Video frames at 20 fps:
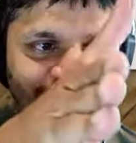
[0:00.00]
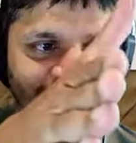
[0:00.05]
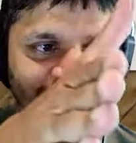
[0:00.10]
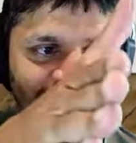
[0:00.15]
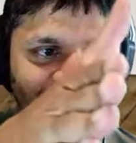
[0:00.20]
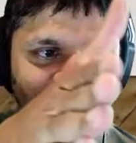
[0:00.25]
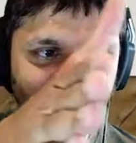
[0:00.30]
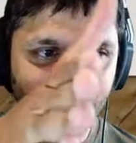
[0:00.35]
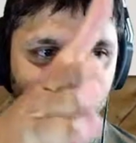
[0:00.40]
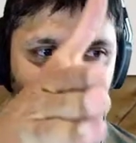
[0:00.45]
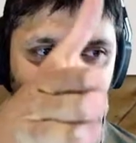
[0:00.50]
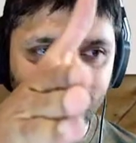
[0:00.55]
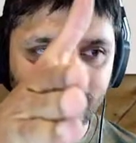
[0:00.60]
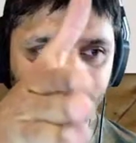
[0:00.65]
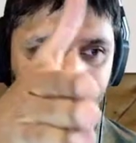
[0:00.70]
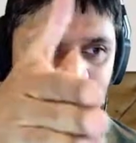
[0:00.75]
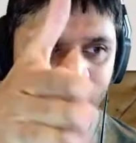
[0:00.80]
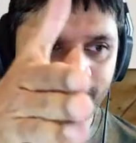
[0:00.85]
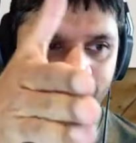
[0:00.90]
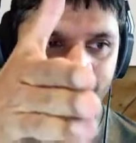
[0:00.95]
the screen.
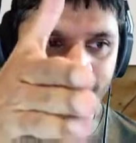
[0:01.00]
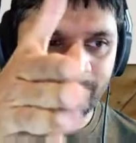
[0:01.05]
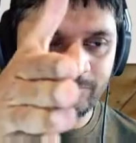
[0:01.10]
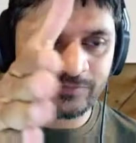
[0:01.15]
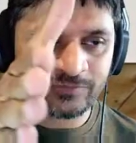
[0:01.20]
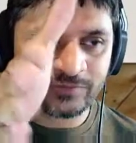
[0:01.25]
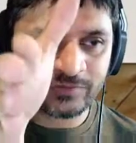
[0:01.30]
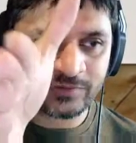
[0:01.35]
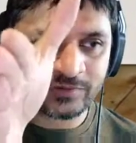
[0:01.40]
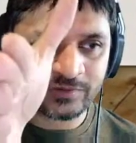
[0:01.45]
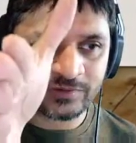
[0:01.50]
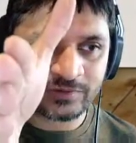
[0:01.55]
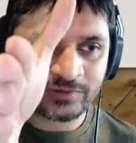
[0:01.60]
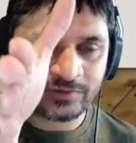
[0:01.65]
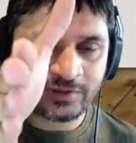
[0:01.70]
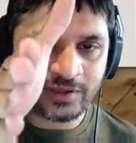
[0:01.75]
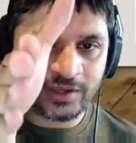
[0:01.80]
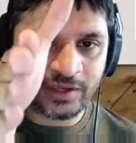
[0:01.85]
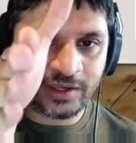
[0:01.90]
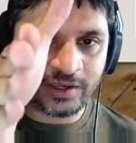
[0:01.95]

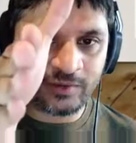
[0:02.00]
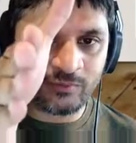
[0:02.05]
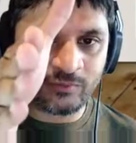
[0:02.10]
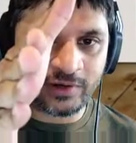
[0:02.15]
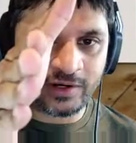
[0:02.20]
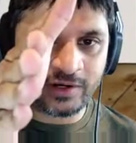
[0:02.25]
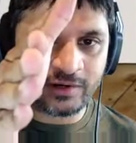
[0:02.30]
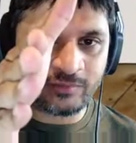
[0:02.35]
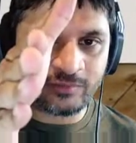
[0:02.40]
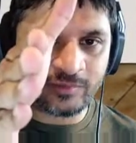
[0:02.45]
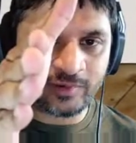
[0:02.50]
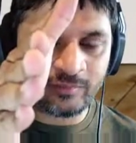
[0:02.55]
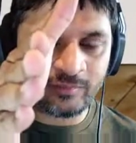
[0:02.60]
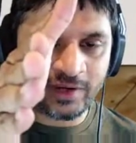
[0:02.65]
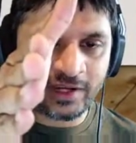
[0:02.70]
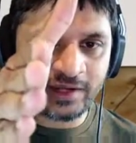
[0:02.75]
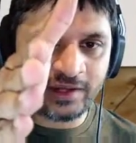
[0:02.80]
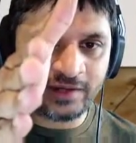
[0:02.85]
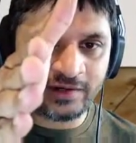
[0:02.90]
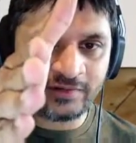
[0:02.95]
And what
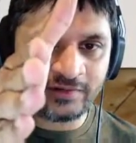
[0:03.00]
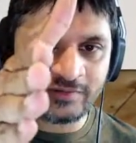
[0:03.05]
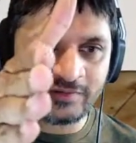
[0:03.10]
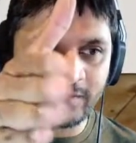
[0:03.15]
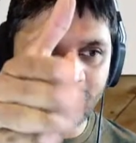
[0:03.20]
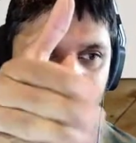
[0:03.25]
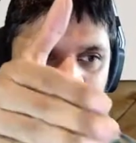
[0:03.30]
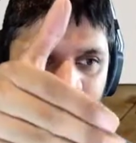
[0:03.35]
my current z is